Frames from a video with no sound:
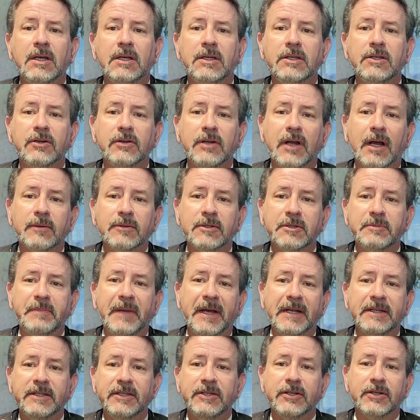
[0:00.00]
You're not
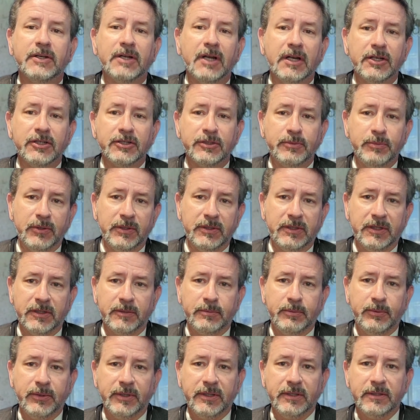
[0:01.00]
respecting your customer at this
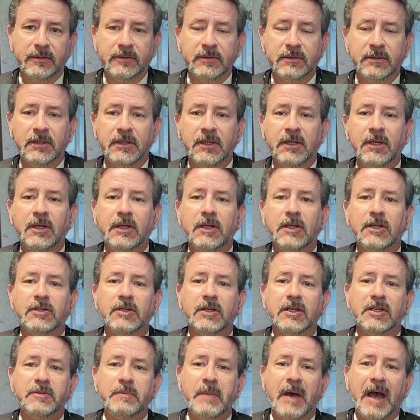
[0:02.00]
point. So
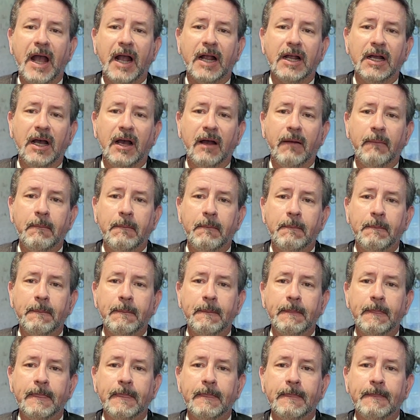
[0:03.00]
let's back up.
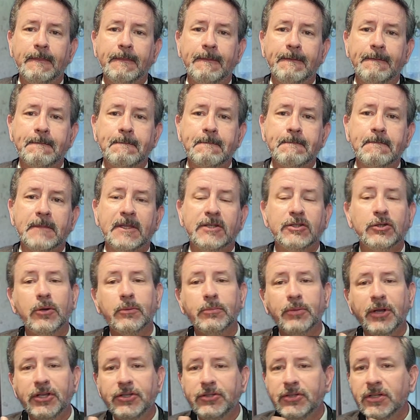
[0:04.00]
So what
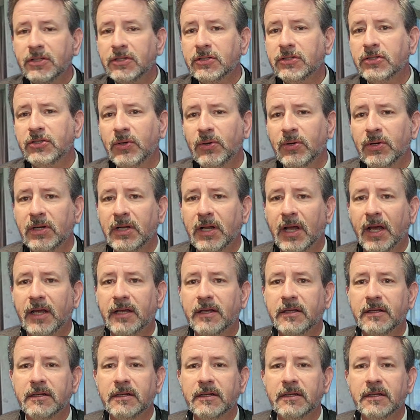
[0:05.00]
brings you into the store today?
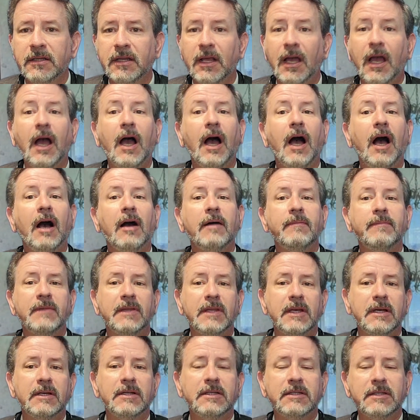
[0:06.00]

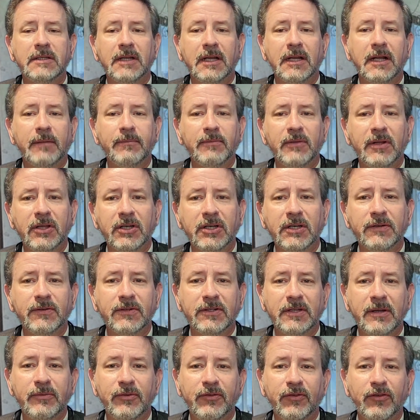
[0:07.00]
I'm looking for
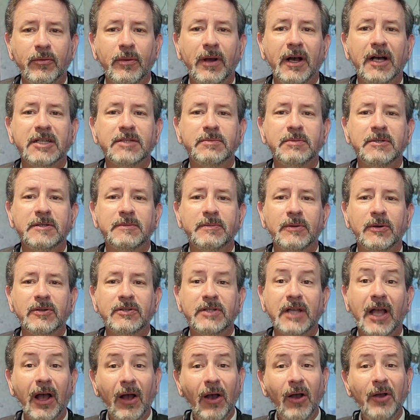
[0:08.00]
something for my husband's
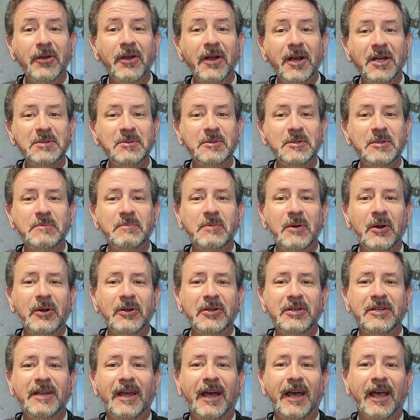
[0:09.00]
birthday. Oh, your husband's
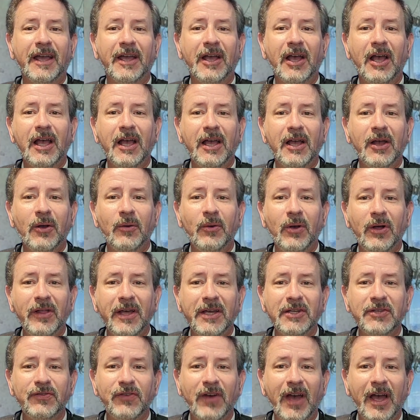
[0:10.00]
birthday. Well,
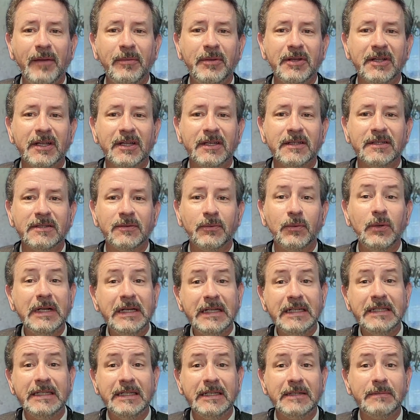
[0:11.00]
that's fabulous. When
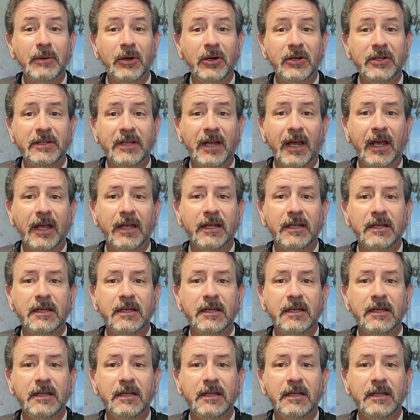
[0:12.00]
is his birthday?